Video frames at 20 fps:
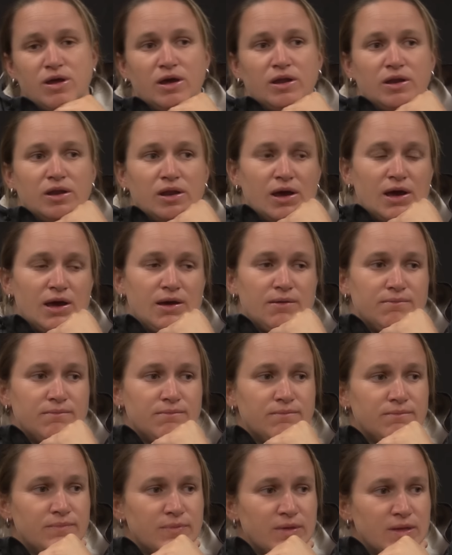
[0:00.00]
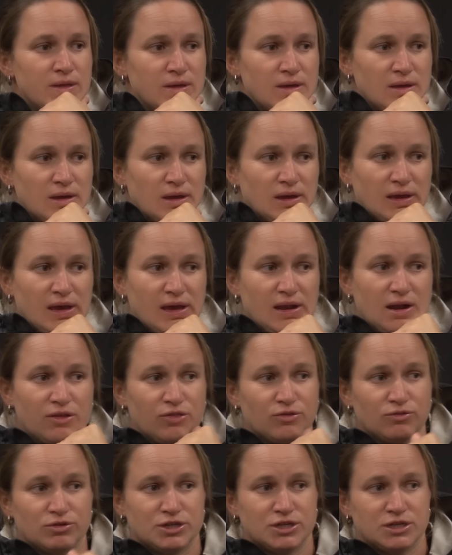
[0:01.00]
And again, I
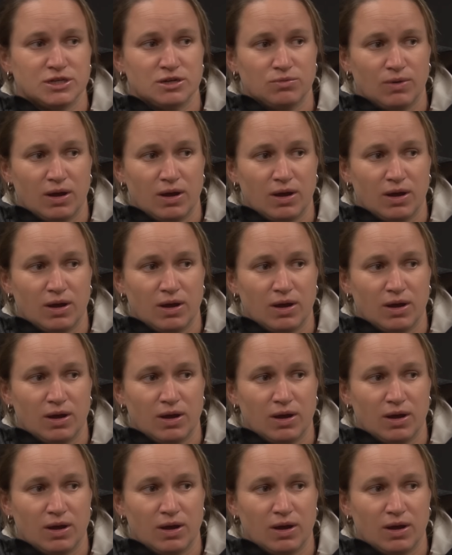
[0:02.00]
thought she did